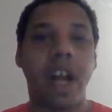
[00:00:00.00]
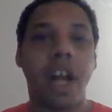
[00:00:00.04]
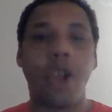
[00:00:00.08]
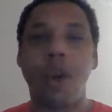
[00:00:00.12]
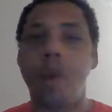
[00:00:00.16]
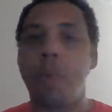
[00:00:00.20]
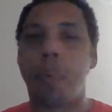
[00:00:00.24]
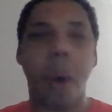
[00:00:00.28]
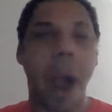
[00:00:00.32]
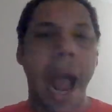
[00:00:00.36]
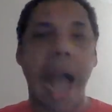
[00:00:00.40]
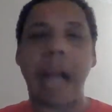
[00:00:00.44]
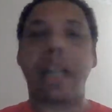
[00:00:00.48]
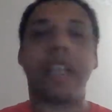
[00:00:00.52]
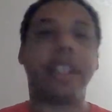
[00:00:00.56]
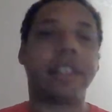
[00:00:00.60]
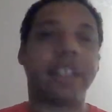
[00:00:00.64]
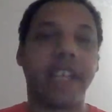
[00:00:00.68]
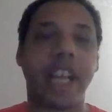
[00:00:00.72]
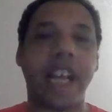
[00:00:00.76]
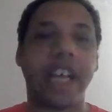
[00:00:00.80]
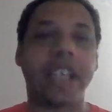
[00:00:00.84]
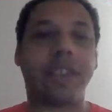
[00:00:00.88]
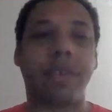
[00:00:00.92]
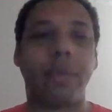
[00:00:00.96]
You practice
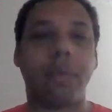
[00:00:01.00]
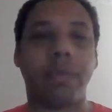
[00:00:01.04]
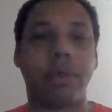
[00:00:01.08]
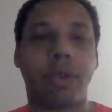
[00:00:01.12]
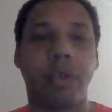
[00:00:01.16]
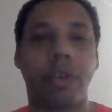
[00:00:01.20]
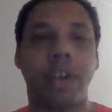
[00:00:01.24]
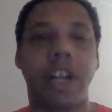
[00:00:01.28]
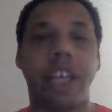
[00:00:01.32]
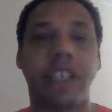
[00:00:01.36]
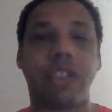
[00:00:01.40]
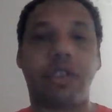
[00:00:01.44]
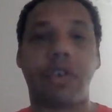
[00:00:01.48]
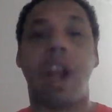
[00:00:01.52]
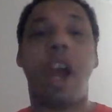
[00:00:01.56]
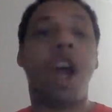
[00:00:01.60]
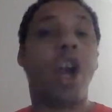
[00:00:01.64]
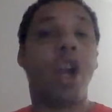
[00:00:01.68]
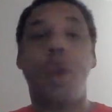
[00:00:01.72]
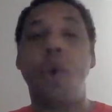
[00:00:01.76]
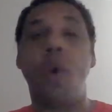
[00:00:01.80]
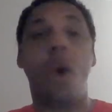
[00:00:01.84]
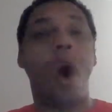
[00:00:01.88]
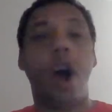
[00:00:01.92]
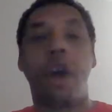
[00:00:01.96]
against him for 2 days.
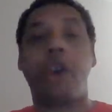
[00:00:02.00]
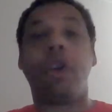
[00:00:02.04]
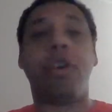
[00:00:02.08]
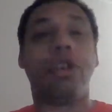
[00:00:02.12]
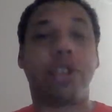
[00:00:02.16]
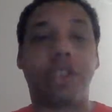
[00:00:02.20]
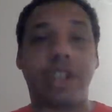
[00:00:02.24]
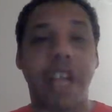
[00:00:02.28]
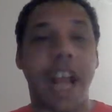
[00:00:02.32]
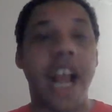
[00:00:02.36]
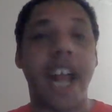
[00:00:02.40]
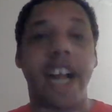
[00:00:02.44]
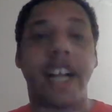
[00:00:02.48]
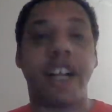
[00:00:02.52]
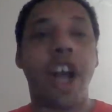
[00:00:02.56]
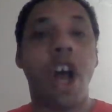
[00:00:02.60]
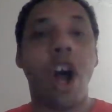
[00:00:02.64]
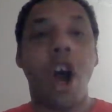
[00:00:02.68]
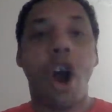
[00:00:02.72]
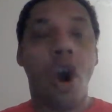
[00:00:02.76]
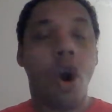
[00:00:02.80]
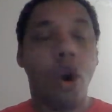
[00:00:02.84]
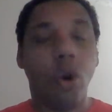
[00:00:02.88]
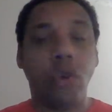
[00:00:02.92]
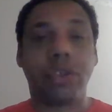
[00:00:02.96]
You understand
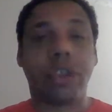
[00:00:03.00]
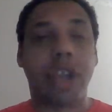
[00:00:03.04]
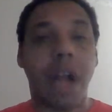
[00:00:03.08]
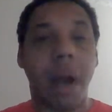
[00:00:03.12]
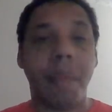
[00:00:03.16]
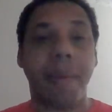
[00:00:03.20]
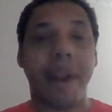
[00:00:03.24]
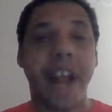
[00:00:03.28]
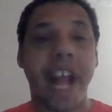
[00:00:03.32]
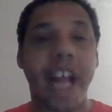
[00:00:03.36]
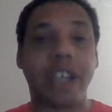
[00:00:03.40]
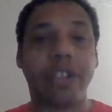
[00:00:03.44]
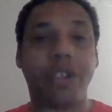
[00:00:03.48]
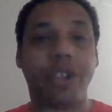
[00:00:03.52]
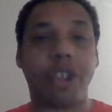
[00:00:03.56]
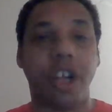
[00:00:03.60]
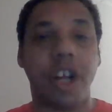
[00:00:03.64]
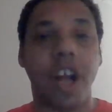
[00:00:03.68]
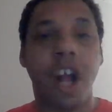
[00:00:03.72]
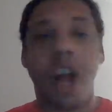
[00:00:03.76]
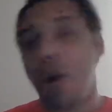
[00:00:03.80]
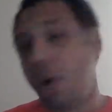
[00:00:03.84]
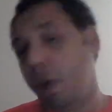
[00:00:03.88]
who's coming at you.